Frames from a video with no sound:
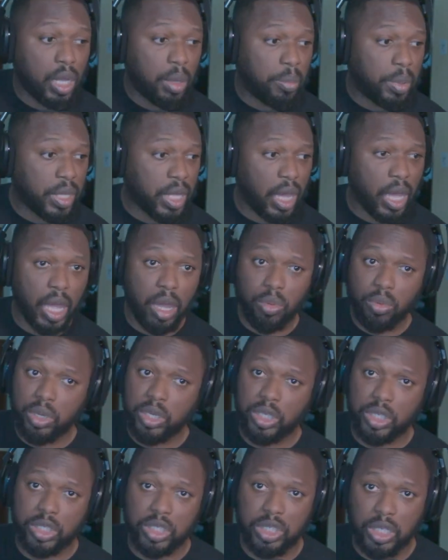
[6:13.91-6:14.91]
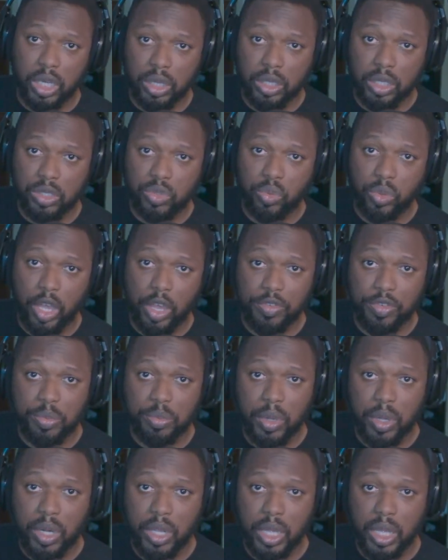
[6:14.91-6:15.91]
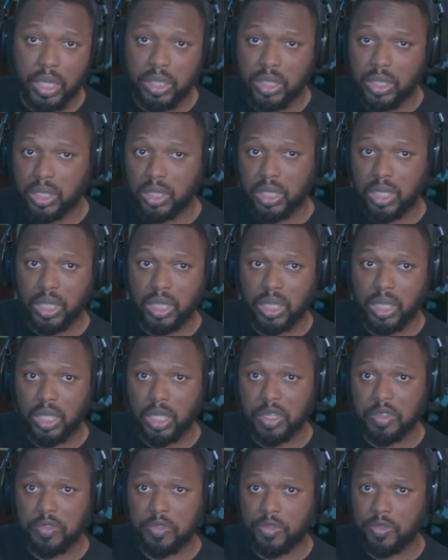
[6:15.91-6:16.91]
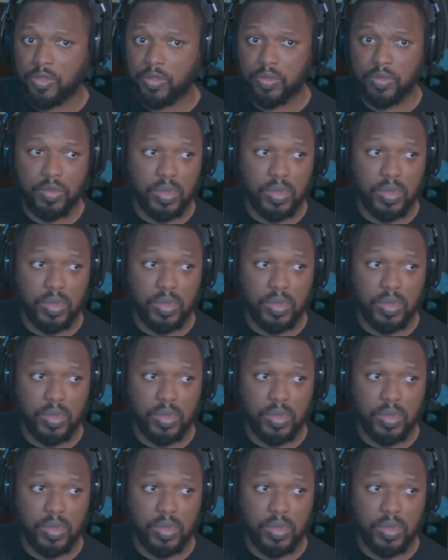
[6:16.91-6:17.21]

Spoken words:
But yeah, I wanted to share this with everybody and see if